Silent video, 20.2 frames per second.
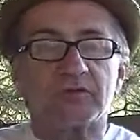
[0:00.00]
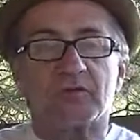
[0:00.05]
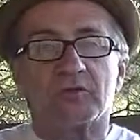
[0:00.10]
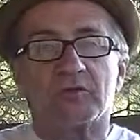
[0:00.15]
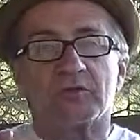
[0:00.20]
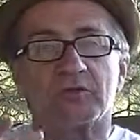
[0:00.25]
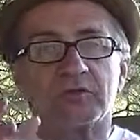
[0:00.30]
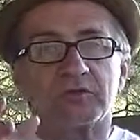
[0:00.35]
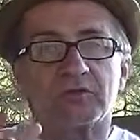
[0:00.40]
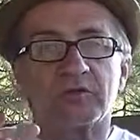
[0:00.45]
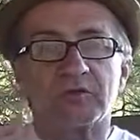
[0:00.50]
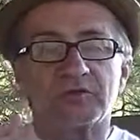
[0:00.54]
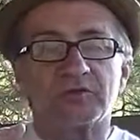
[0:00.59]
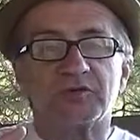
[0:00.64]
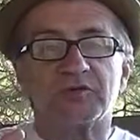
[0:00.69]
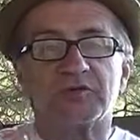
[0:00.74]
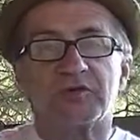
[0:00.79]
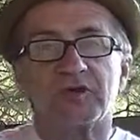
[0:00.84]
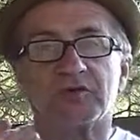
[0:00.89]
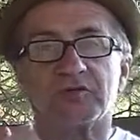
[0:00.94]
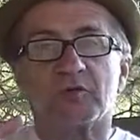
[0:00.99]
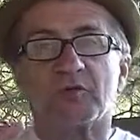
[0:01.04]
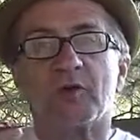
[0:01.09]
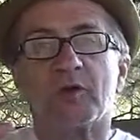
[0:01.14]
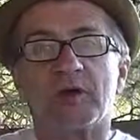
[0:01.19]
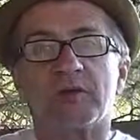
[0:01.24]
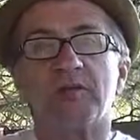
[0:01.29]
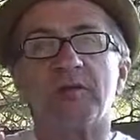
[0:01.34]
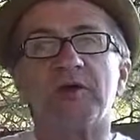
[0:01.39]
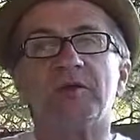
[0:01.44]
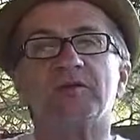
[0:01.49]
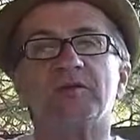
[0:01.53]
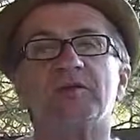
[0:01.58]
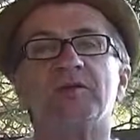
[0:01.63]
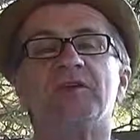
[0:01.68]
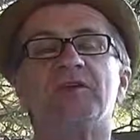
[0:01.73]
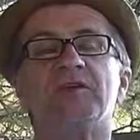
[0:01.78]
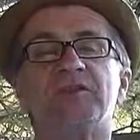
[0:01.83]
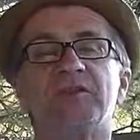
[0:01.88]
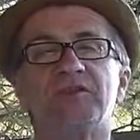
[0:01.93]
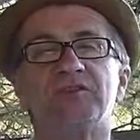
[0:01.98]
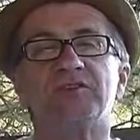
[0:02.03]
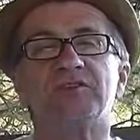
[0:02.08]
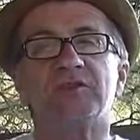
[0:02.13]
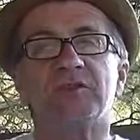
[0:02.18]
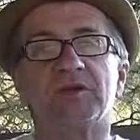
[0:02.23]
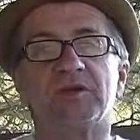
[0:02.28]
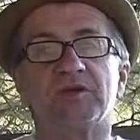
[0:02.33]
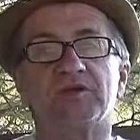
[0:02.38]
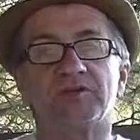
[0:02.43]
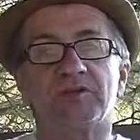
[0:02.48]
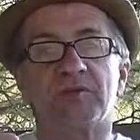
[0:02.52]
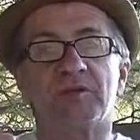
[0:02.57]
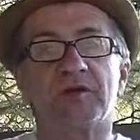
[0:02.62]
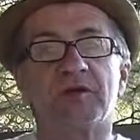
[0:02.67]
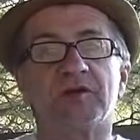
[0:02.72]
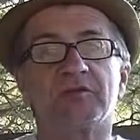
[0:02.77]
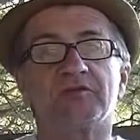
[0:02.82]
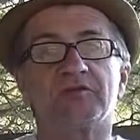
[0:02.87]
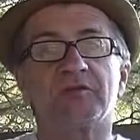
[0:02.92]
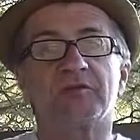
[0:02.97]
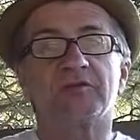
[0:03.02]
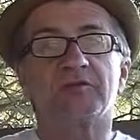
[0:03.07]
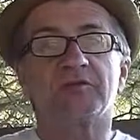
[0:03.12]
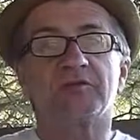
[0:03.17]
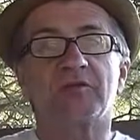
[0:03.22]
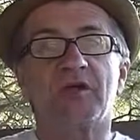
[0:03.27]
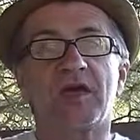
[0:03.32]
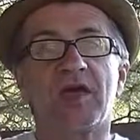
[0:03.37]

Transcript: or the Scripture says or what it means in the intention because someone else that's